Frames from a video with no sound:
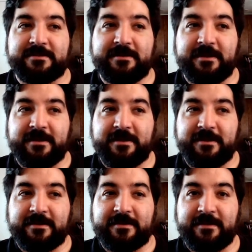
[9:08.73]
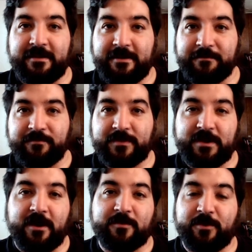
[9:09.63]
the
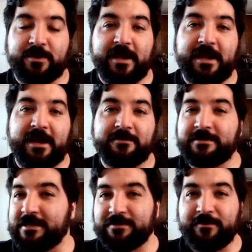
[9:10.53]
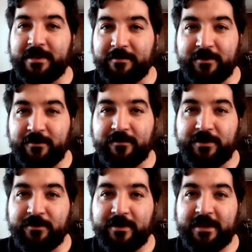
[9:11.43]
cardboard cutout doesn't really move or
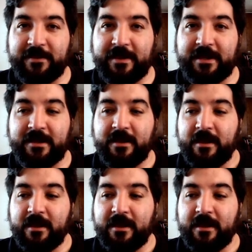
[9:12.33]
do anything,